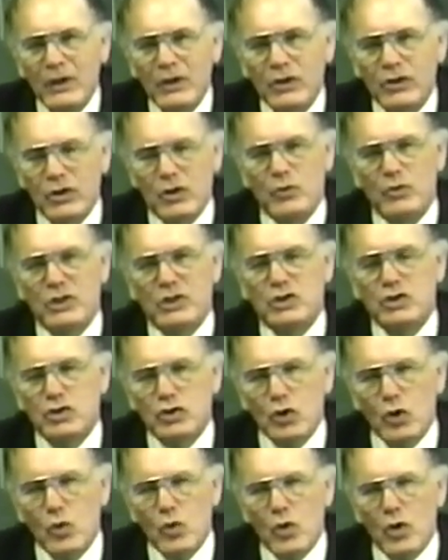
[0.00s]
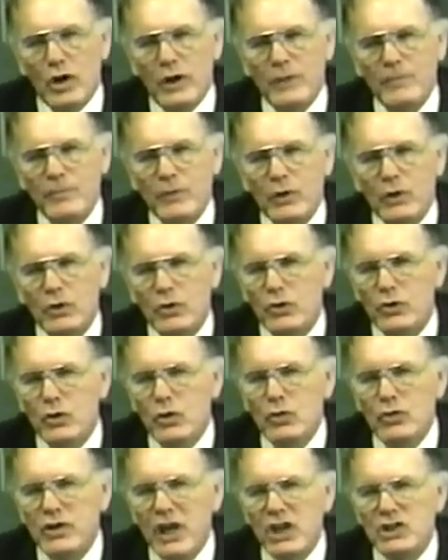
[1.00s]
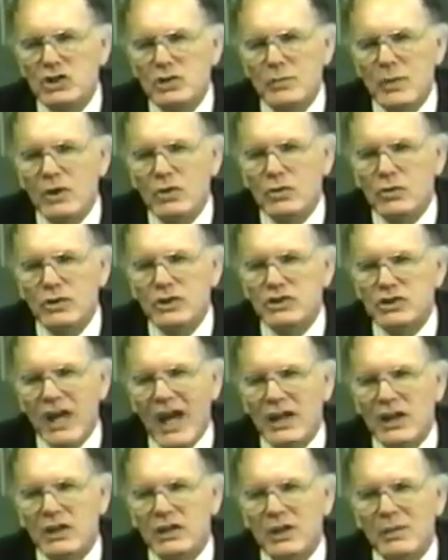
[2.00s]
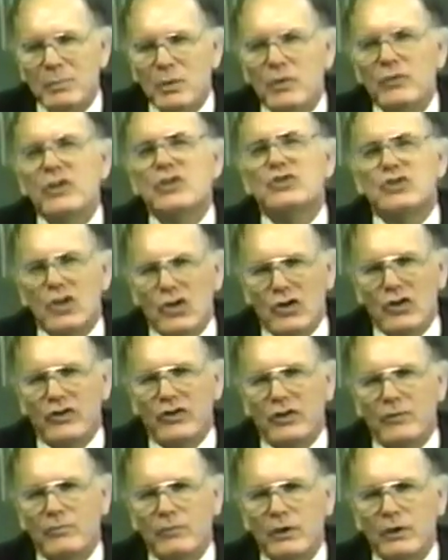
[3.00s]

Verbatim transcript: to restore New Testament Christianity upon this earth?